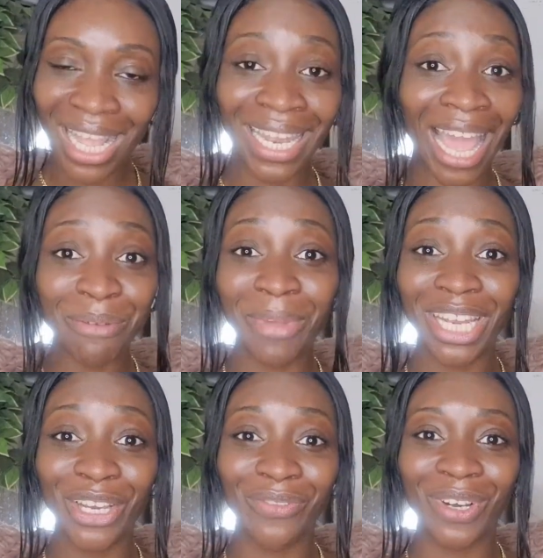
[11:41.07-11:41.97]
Like
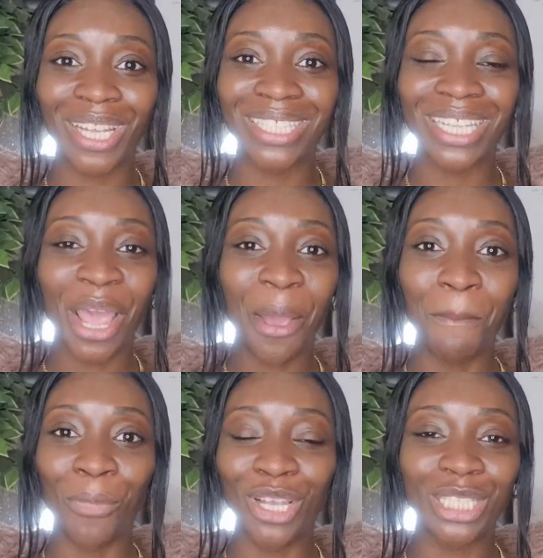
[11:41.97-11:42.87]
many of us,
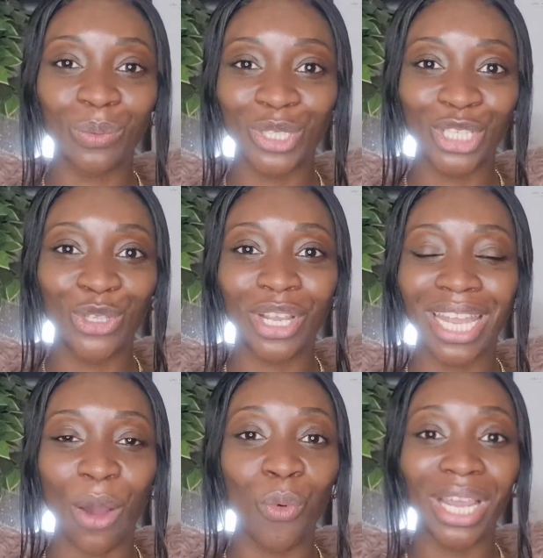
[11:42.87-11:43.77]
Moses was just looking
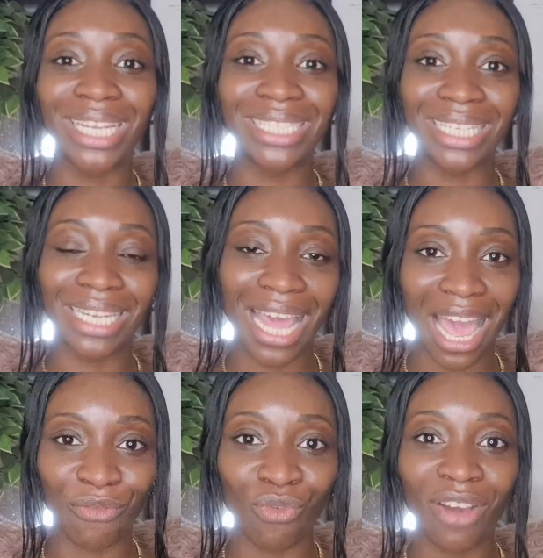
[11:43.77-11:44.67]
at what he didn't
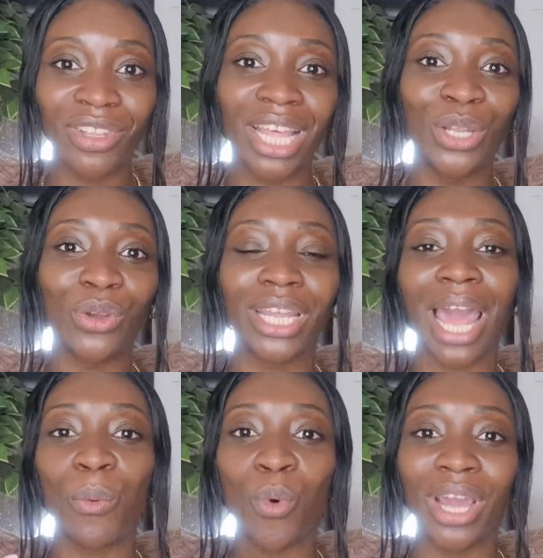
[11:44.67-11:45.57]
have rather than looking
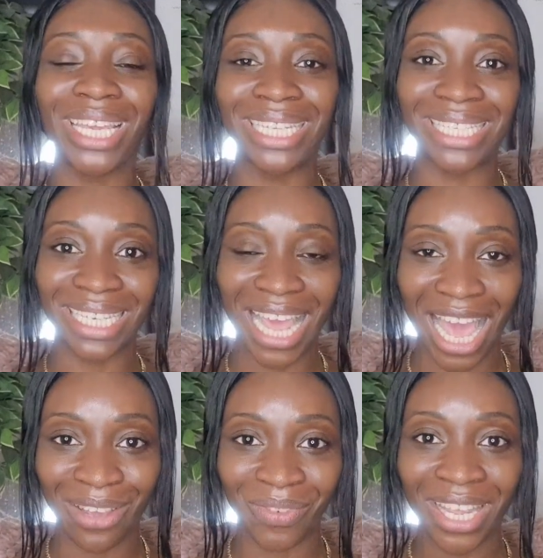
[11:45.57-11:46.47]
at what he did
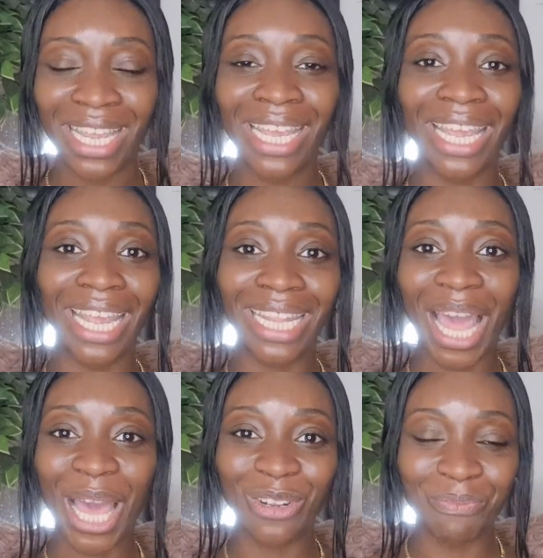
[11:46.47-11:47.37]
have. In the
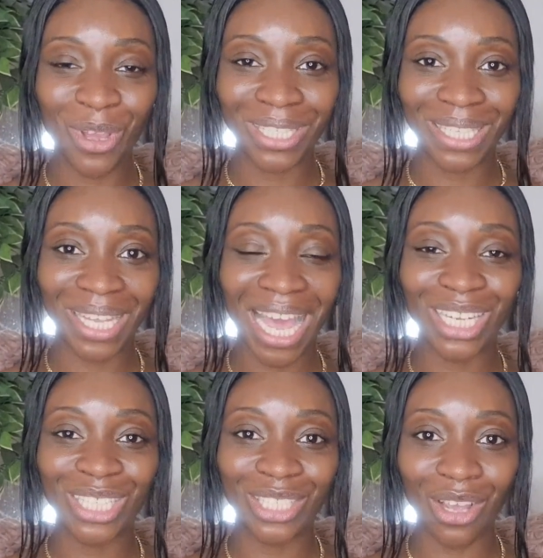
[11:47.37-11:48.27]
hand of Moses, he had
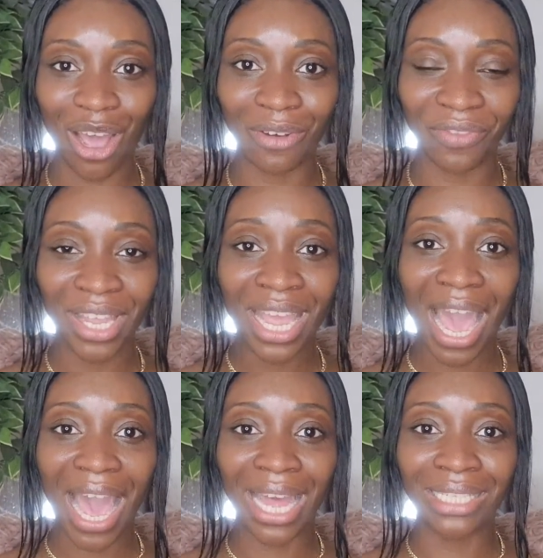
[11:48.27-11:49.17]
a staff.
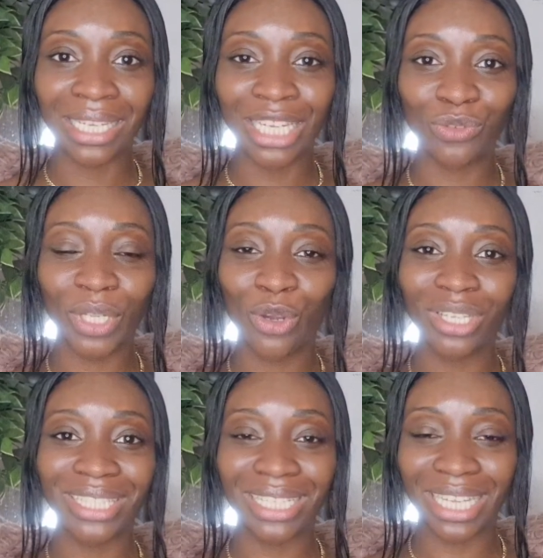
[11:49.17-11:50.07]
And literally
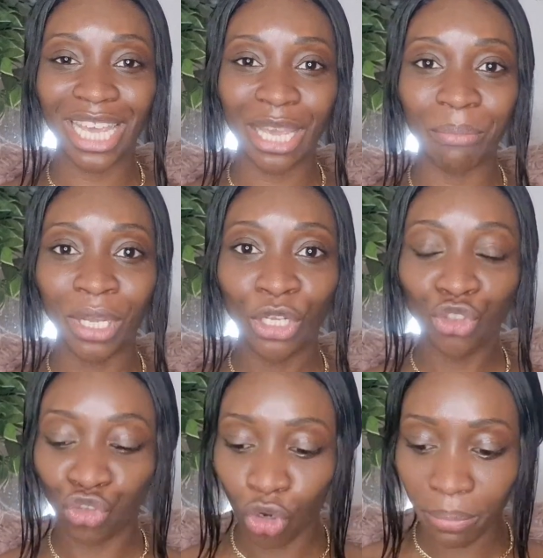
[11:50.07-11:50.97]
God said to him,
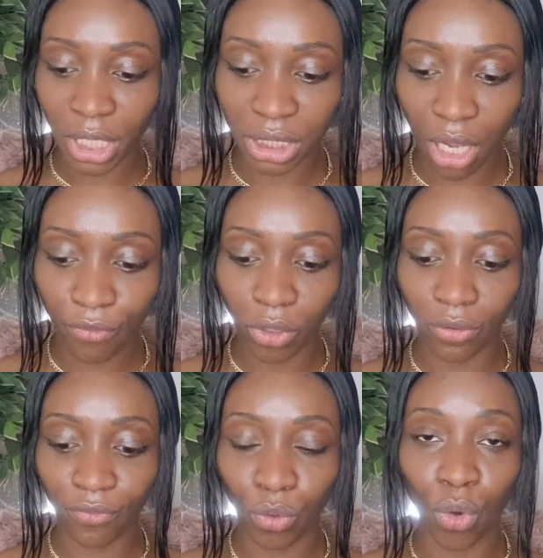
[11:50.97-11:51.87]
drop the staff on the
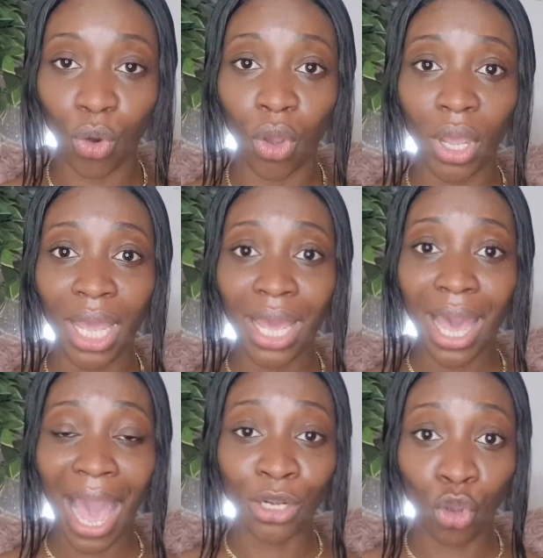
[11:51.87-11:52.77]
floor.
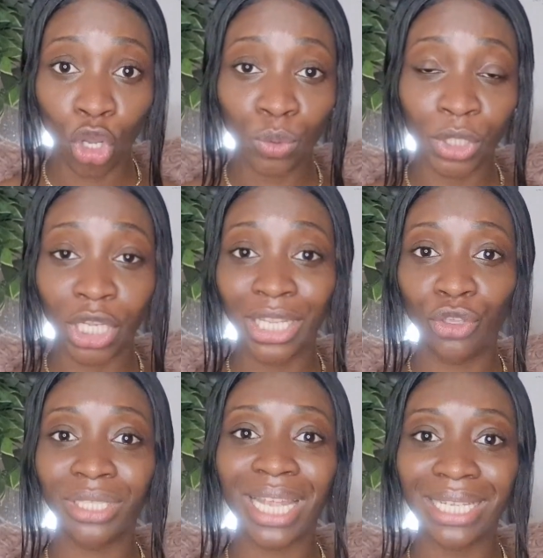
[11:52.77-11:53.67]
And God was going to
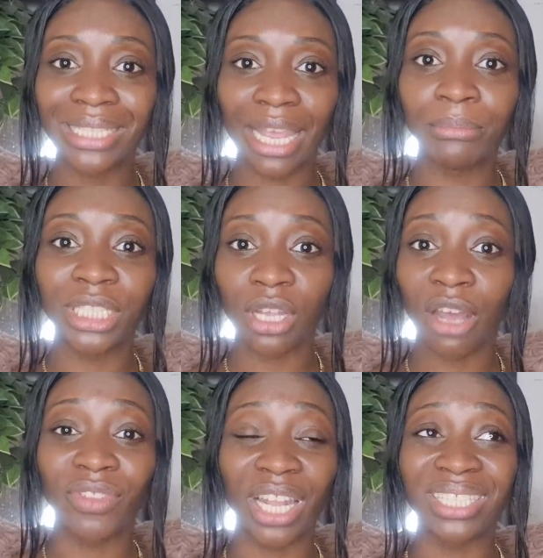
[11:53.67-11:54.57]
use that same
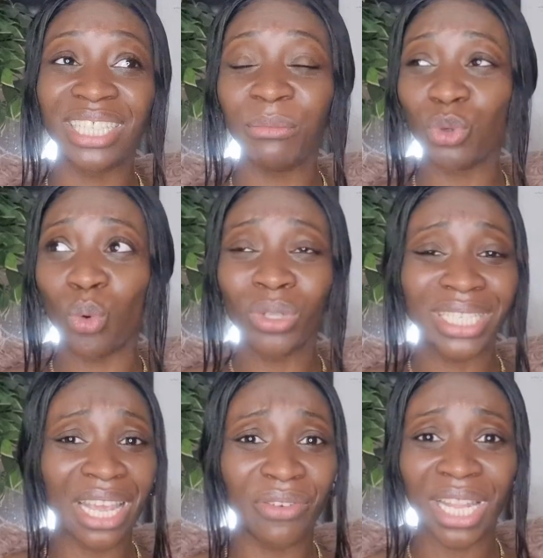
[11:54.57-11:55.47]
staff that seemed
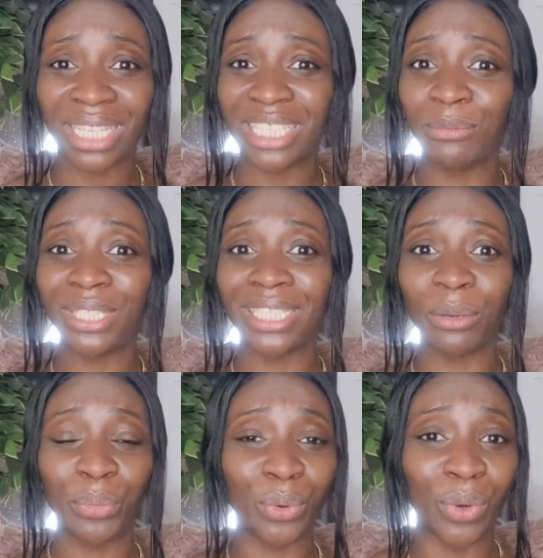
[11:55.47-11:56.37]
ordinary, that seemed
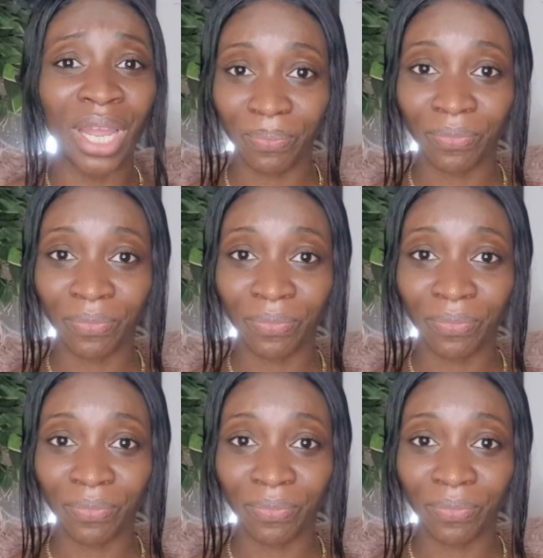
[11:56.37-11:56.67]
simple.